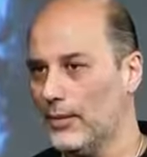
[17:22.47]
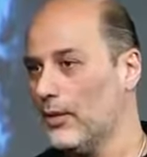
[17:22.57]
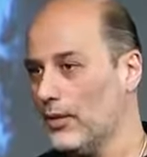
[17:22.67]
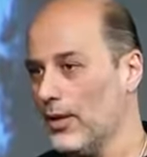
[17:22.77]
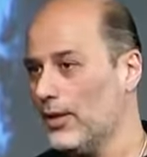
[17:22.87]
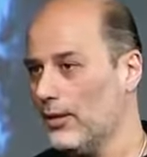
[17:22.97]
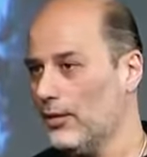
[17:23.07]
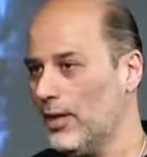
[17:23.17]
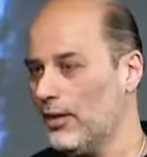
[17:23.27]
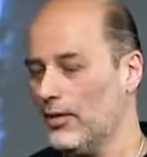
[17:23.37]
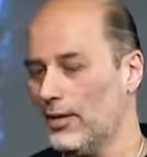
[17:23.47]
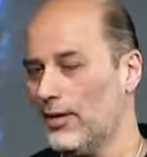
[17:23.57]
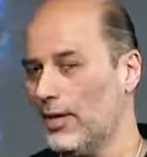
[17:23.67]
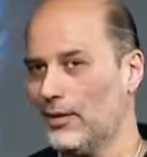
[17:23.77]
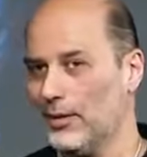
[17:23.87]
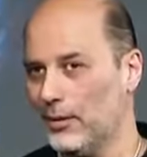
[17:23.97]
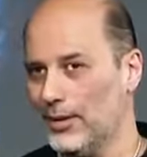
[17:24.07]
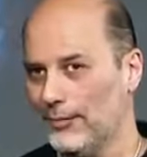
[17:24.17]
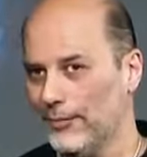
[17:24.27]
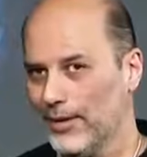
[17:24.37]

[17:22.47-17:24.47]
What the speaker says: But of course, I'll not do that on you. It's not a sermon.